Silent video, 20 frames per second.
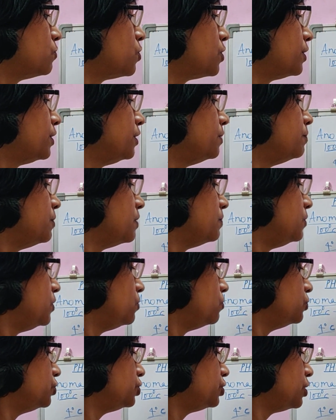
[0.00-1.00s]
body, maybe
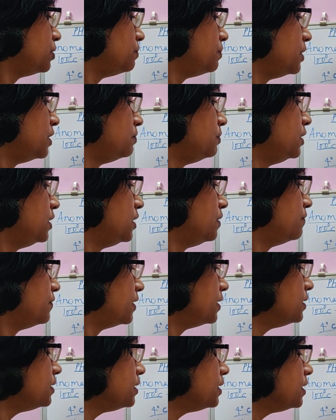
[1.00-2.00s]
ocean, maybe
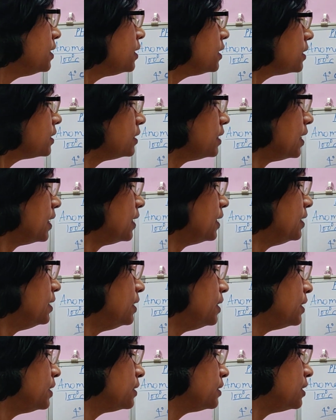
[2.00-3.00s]
river, then
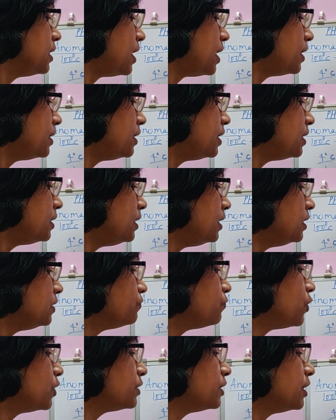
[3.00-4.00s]
the
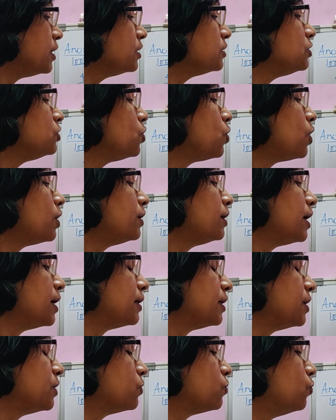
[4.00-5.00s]
underneath water is not
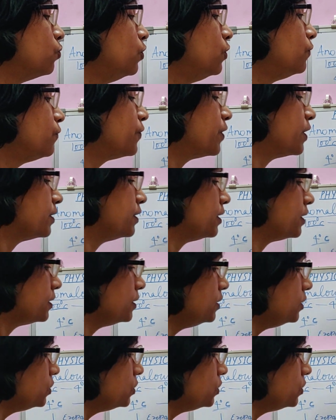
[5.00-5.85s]
getting cooled further.